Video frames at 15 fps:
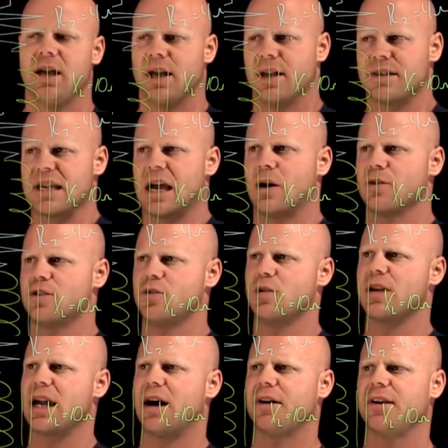is how to
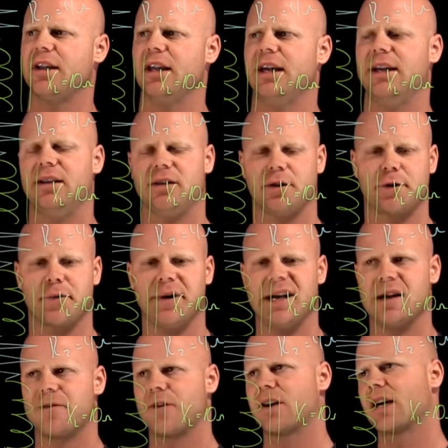calculate the three
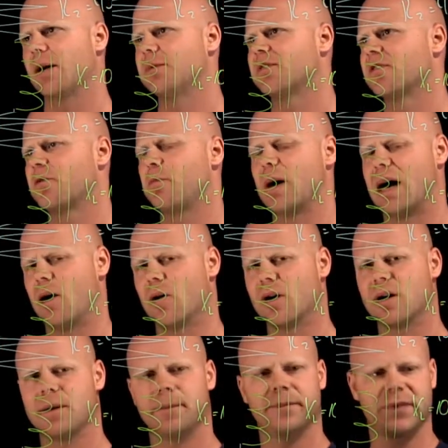different types of
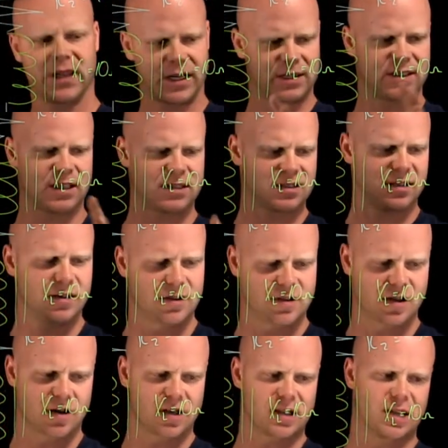power that exist in the
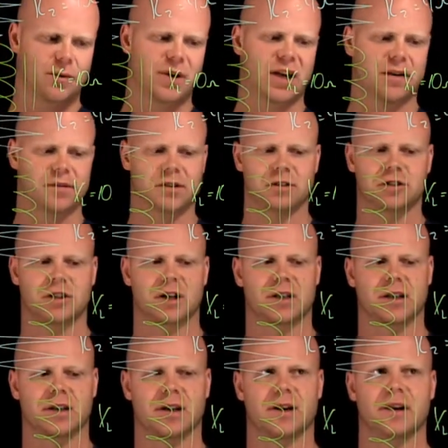circuit that we have
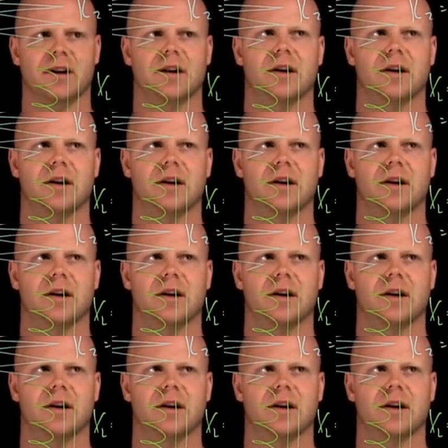constructed here.